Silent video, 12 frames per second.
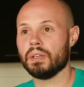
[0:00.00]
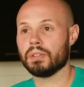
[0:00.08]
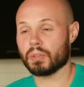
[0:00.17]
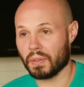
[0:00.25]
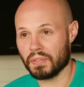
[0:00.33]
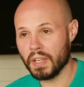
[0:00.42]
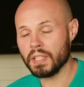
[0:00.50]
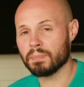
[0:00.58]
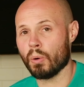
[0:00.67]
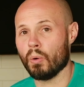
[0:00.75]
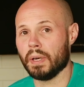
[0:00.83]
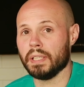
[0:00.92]
So at this
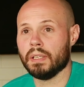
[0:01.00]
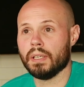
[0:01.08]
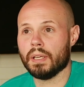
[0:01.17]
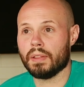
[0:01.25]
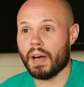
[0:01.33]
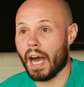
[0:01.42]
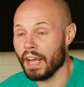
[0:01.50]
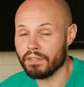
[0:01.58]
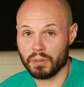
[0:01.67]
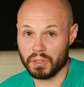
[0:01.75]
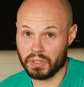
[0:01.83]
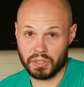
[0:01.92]
point, the
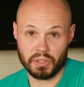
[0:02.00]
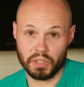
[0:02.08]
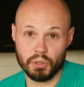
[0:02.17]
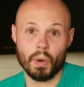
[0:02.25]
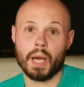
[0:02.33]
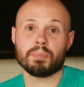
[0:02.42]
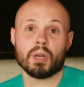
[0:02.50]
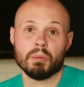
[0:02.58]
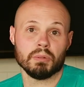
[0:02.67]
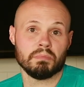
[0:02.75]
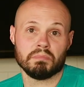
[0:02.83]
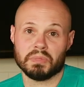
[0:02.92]
iPhone is just a U I
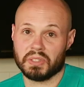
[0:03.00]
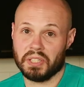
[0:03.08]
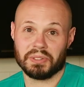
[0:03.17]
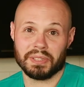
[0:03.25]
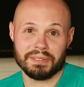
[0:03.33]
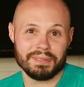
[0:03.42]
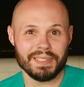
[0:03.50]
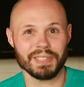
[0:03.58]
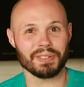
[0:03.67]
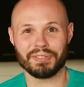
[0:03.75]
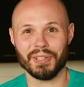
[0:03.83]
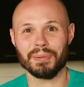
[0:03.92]
problem, essentially. And that's
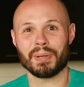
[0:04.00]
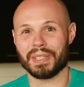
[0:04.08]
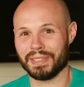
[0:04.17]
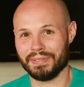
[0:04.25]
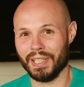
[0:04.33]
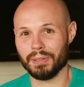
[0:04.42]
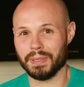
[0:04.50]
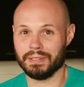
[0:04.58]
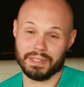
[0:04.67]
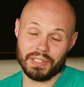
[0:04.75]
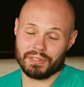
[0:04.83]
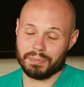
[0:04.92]
the fun part of development,
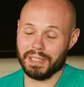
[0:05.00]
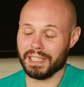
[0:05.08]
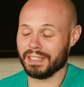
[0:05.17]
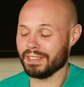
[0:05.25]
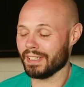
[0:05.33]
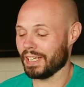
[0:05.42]
at least for me.